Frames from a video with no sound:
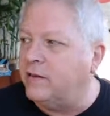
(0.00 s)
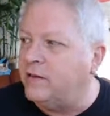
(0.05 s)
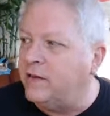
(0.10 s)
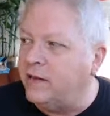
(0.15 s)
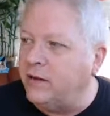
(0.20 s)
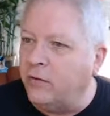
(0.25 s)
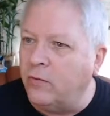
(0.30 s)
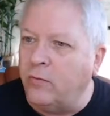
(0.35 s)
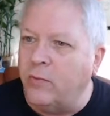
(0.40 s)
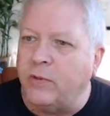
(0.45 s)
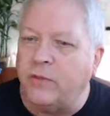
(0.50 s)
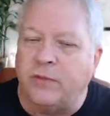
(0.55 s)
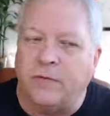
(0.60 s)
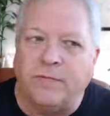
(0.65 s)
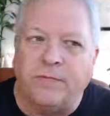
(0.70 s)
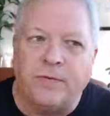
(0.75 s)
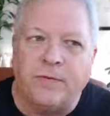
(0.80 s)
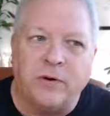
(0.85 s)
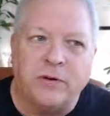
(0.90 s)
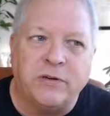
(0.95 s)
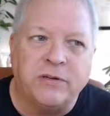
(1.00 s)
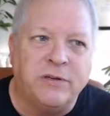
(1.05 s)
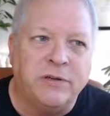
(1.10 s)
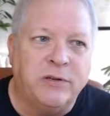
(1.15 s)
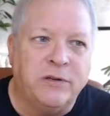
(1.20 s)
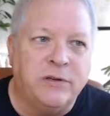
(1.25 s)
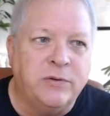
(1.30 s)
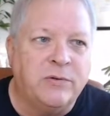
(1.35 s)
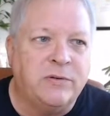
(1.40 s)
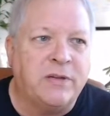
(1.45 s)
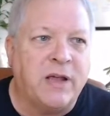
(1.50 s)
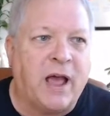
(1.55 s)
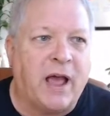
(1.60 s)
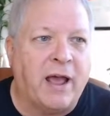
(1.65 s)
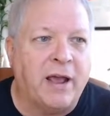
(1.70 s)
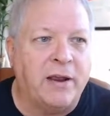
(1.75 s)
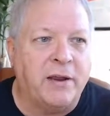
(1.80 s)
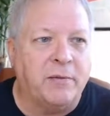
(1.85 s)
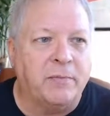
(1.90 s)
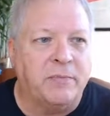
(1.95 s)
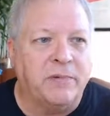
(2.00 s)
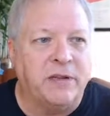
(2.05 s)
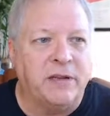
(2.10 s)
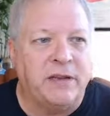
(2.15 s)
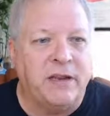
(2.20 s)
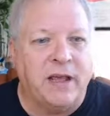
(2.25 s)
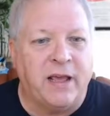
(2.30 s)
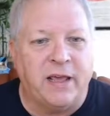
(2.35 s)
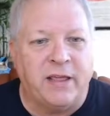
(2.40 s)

deal with the first news item today